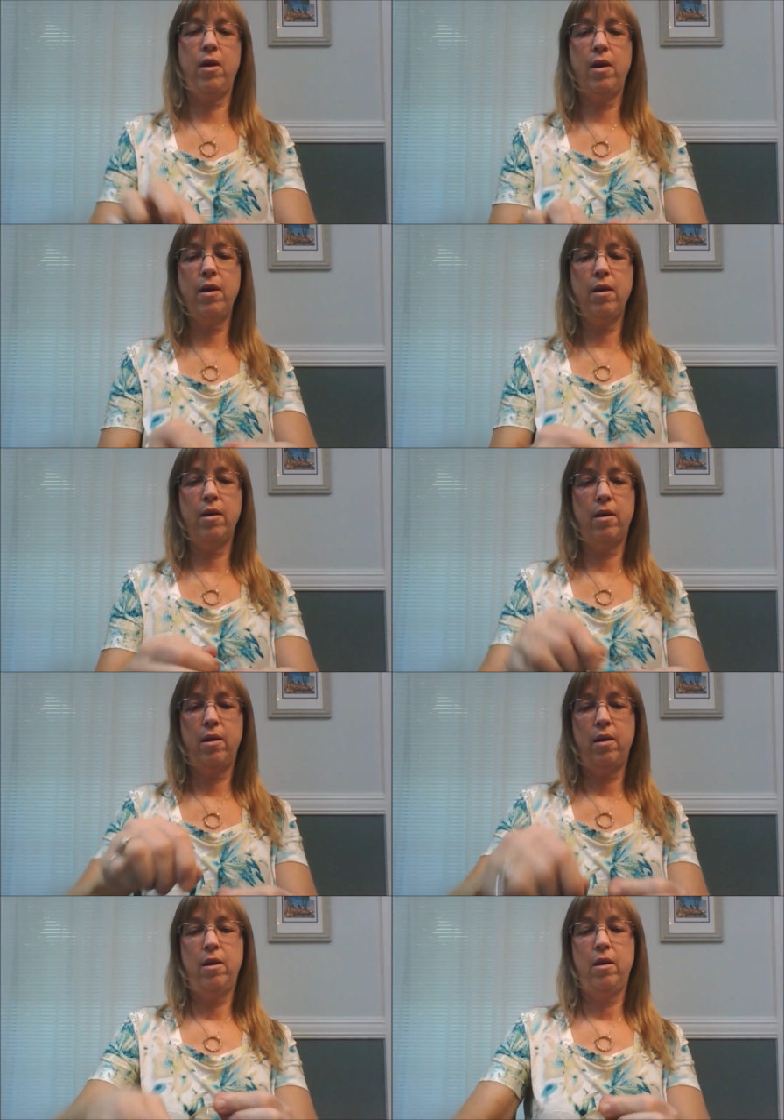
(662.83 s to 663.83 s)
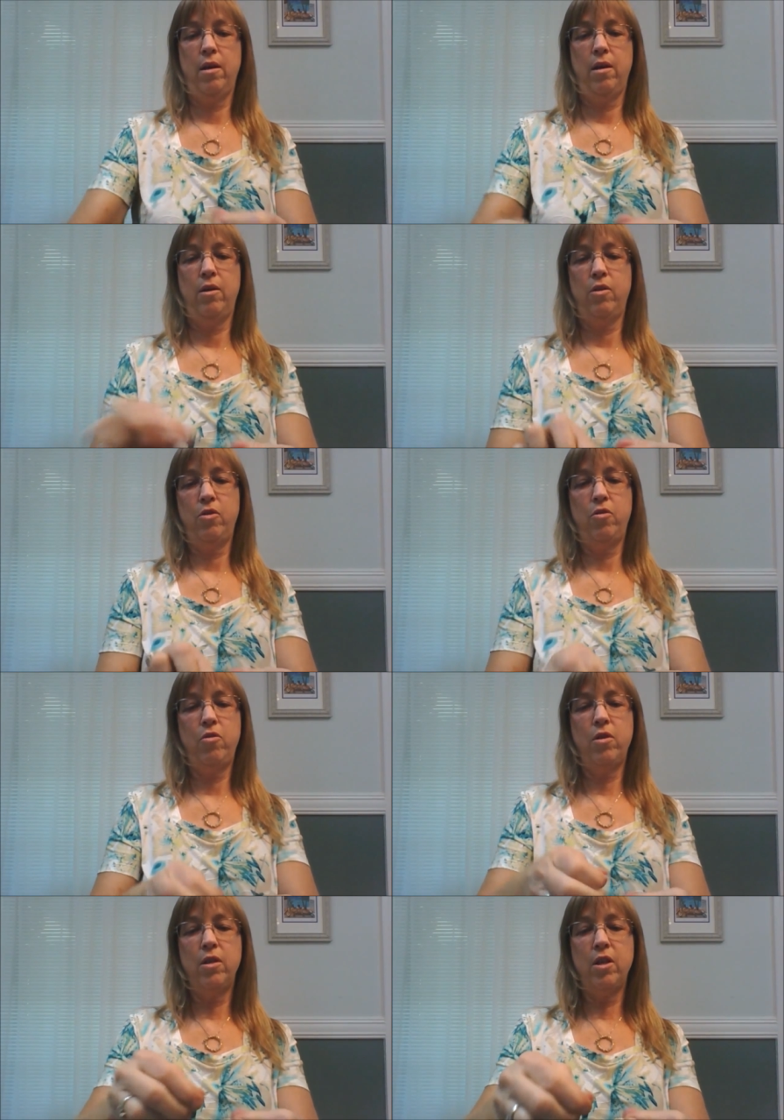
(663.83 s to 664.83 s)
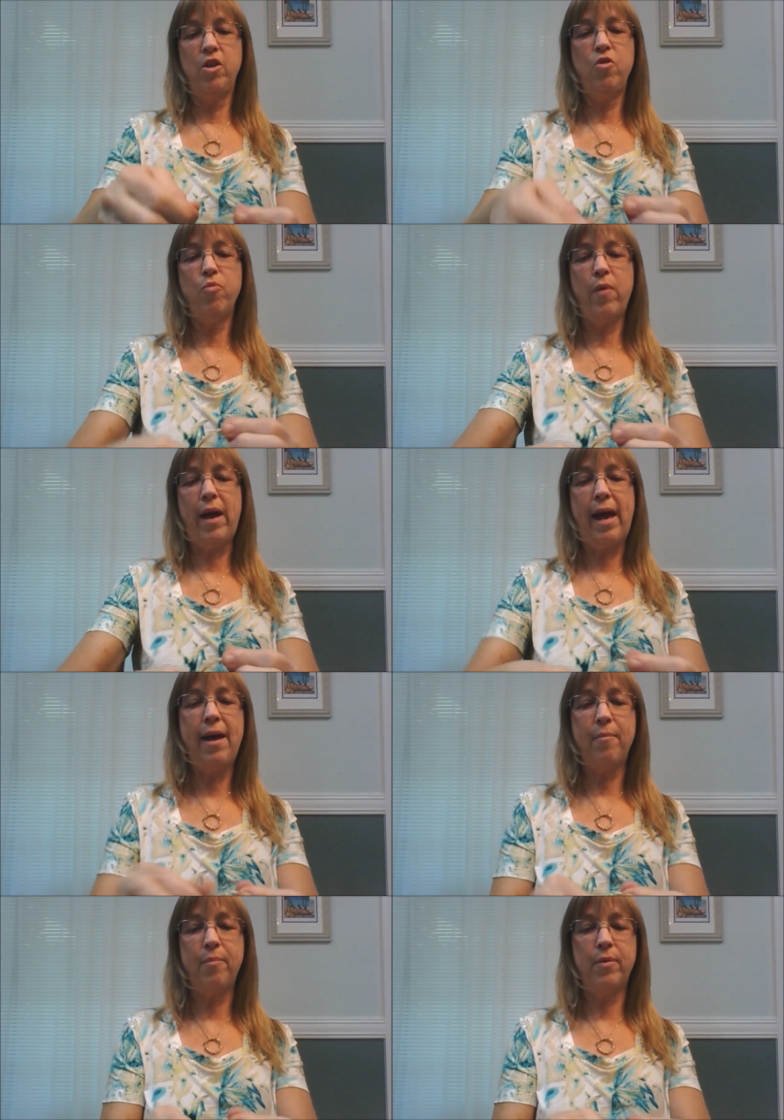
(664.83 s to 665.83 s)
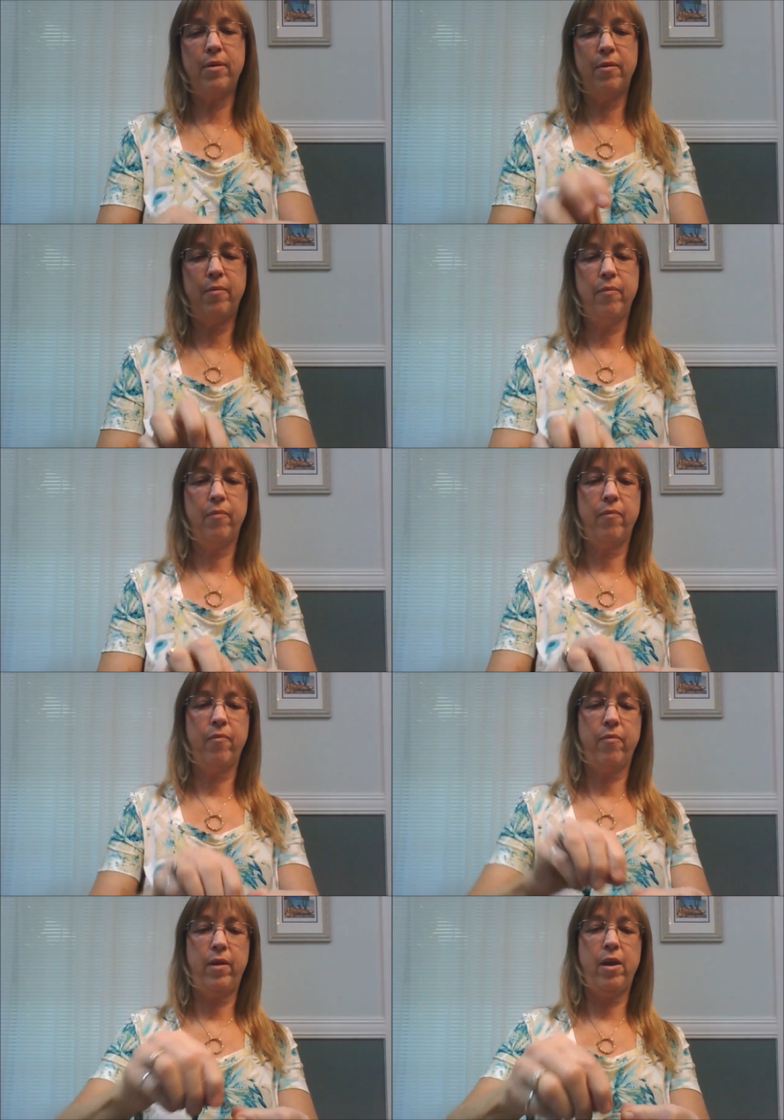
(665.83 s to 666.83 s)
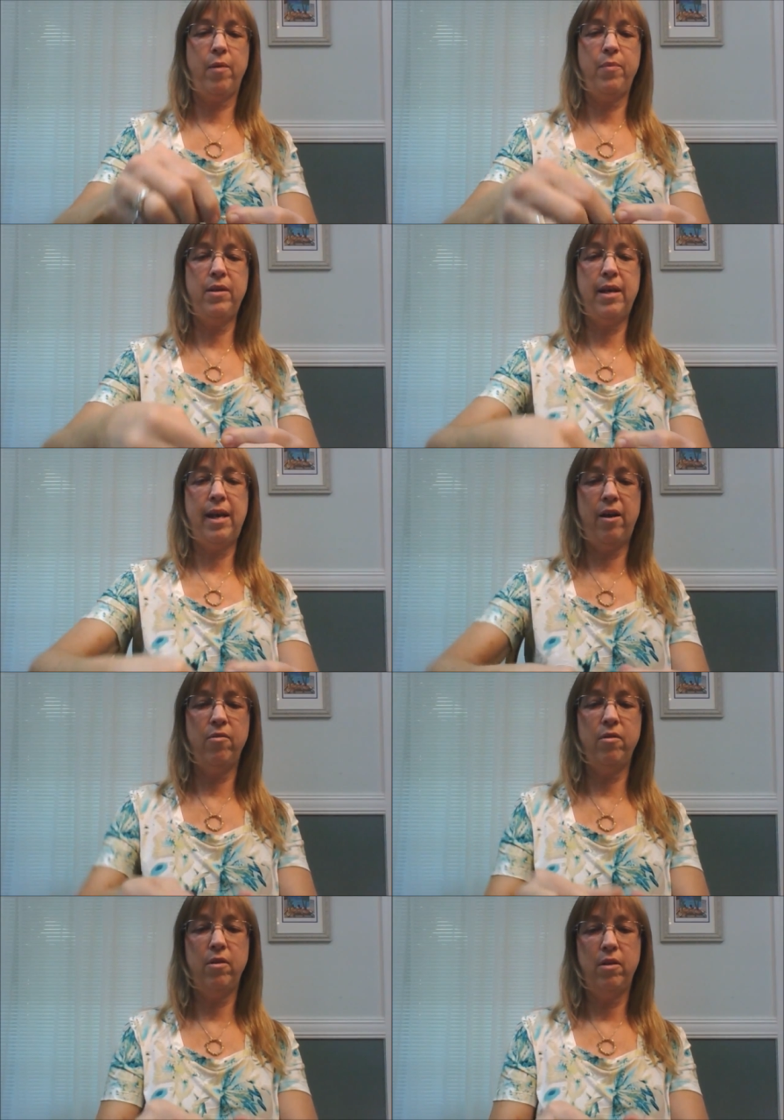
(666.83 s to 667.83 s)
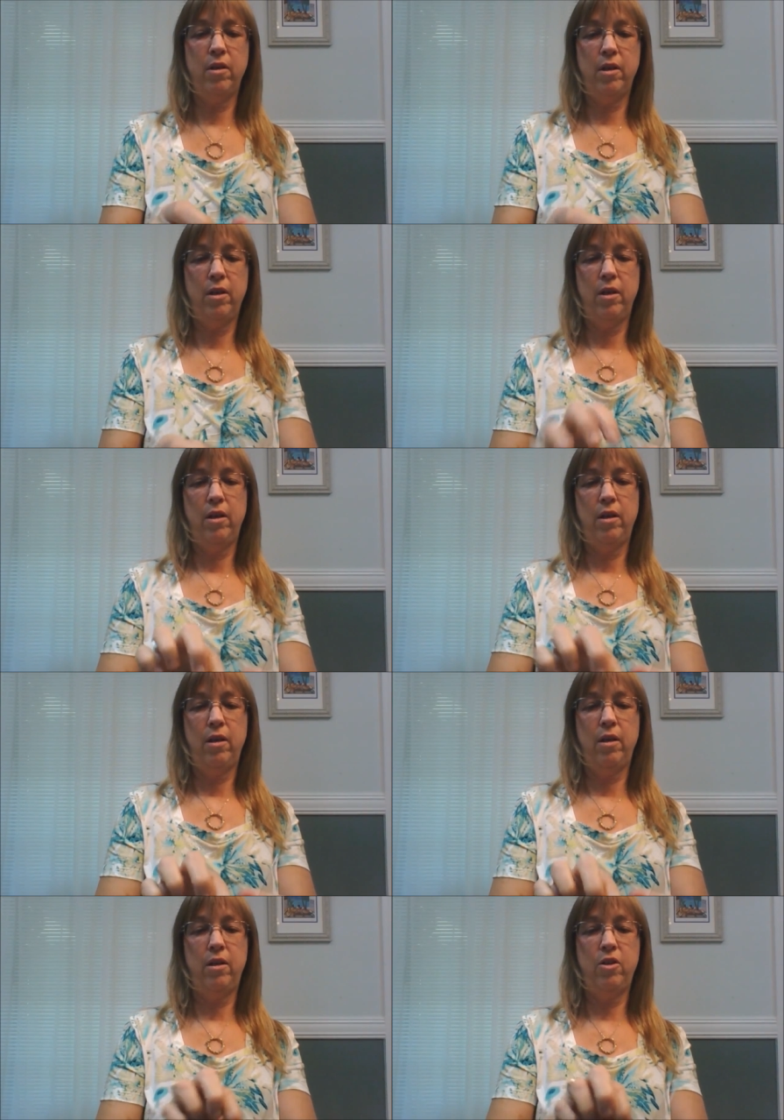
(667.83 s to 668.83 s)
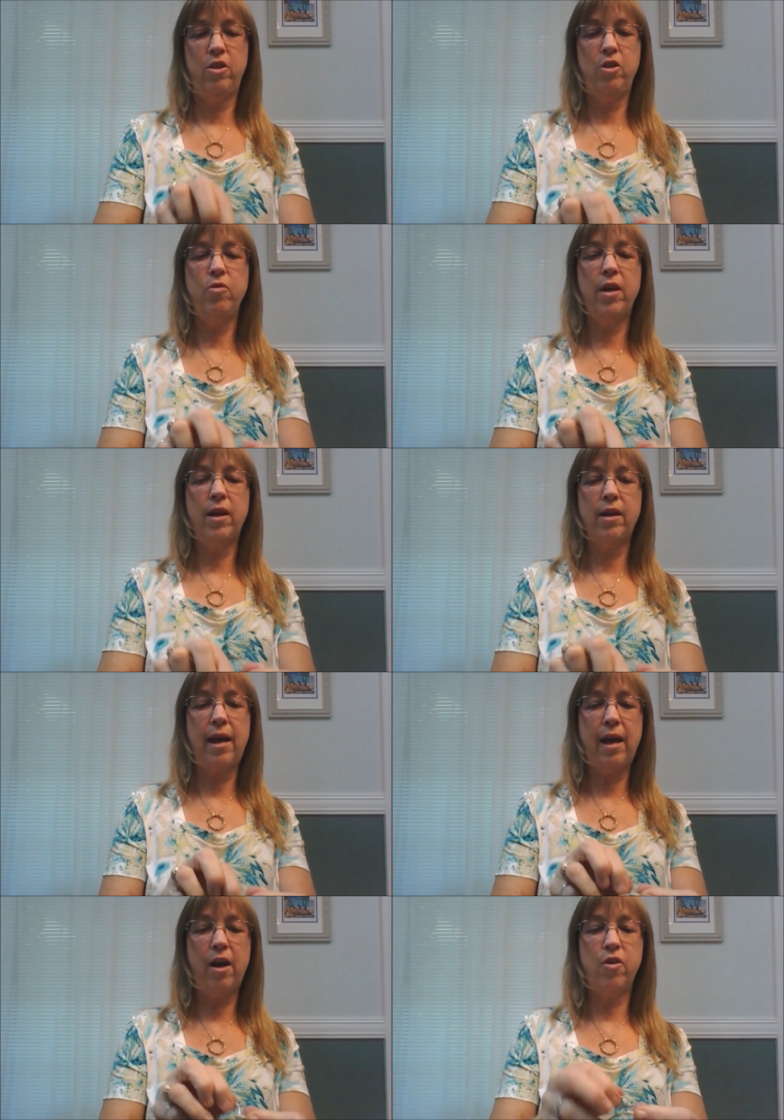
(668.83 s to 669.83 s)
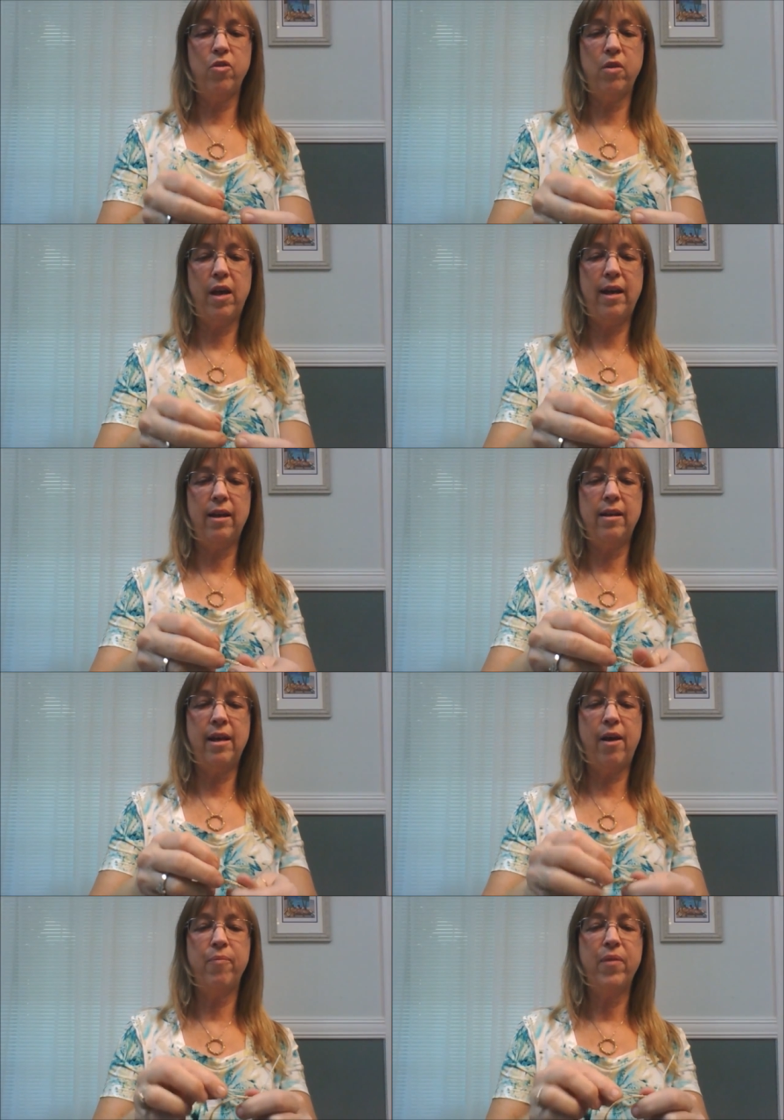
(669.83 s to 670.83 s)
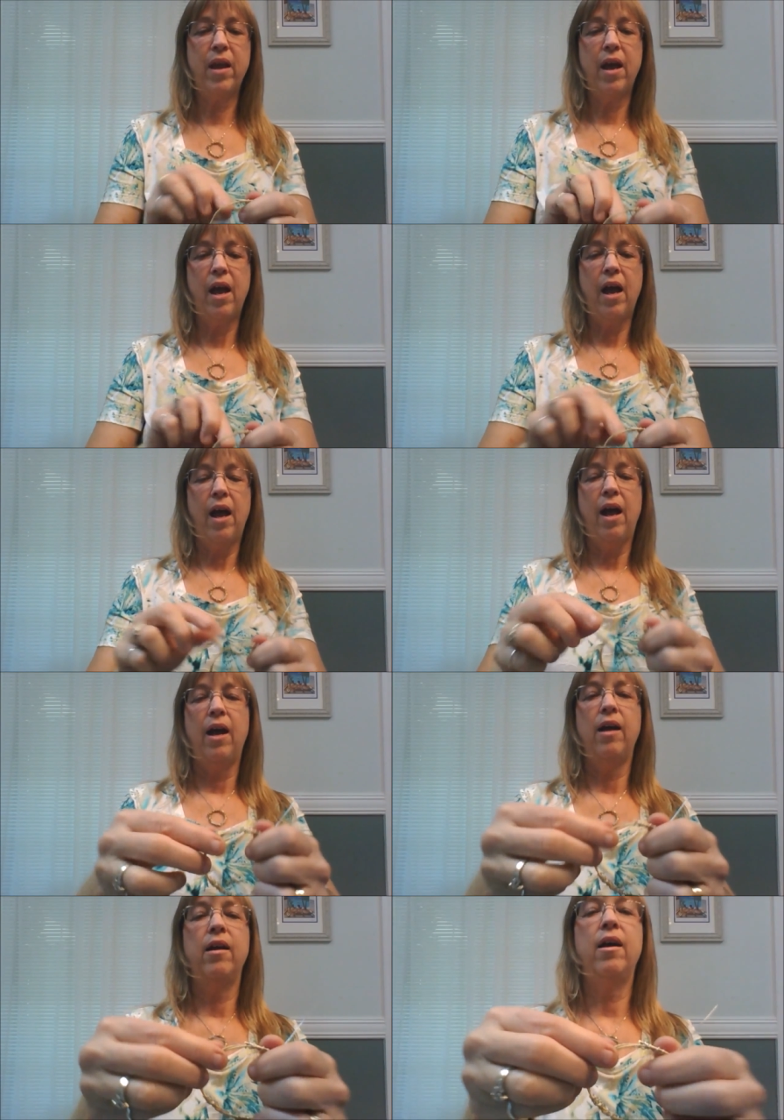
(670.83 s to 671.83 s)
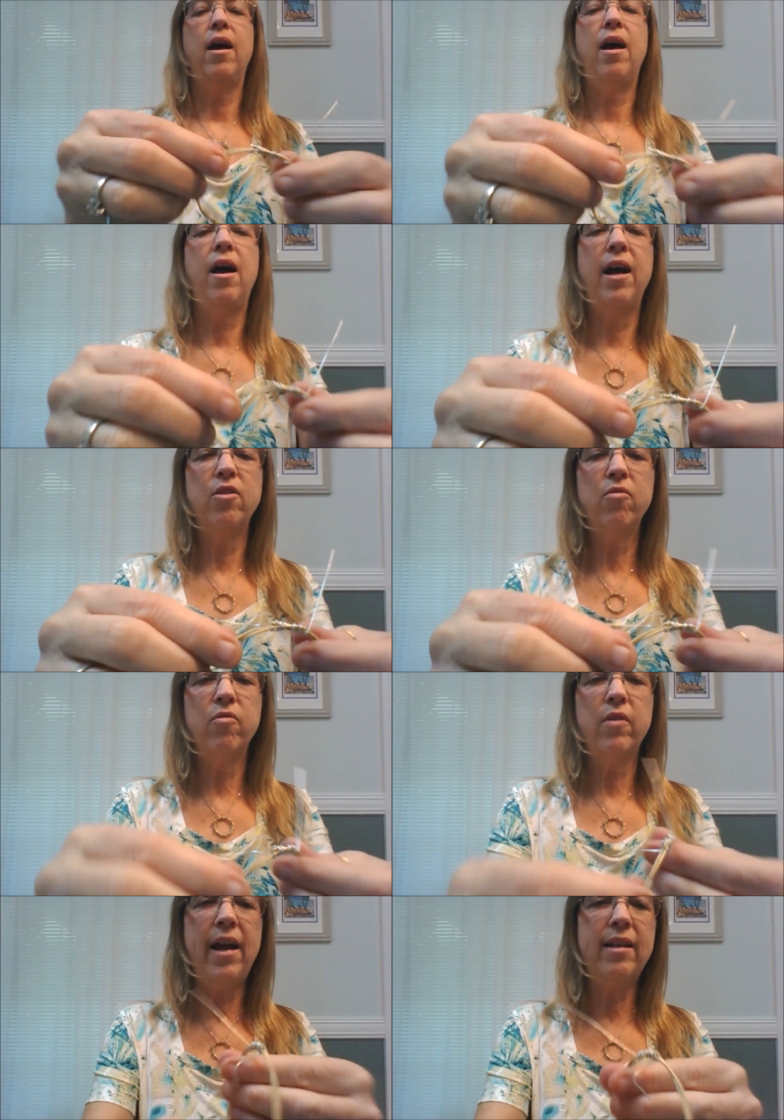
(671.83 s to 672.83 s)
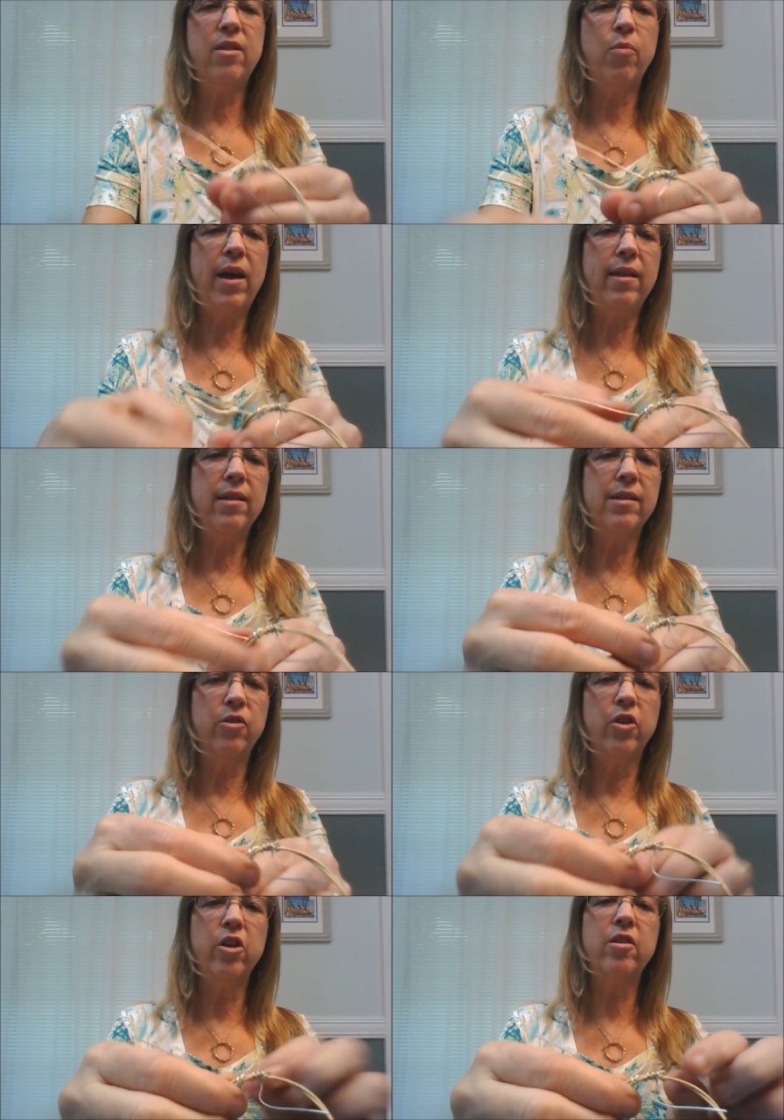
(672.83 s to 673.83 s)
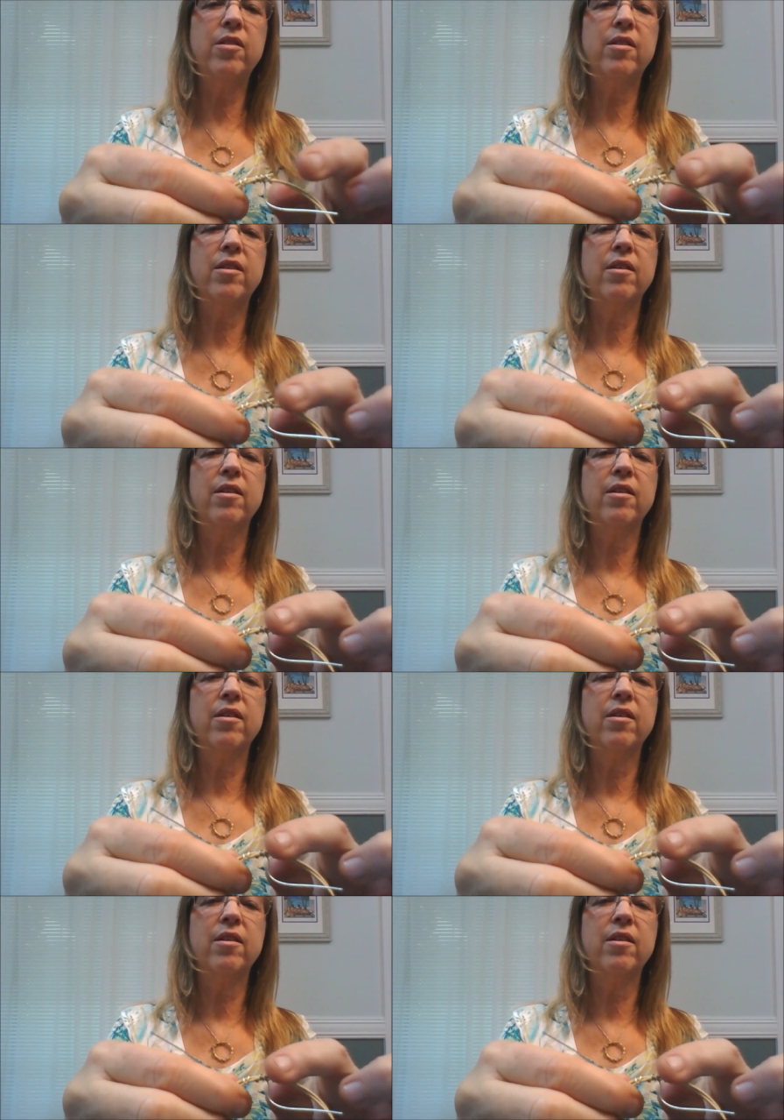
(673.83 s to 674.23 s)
Okay, you continue to wrap up and down until you get it how you like it. Now, I don't like the way this looks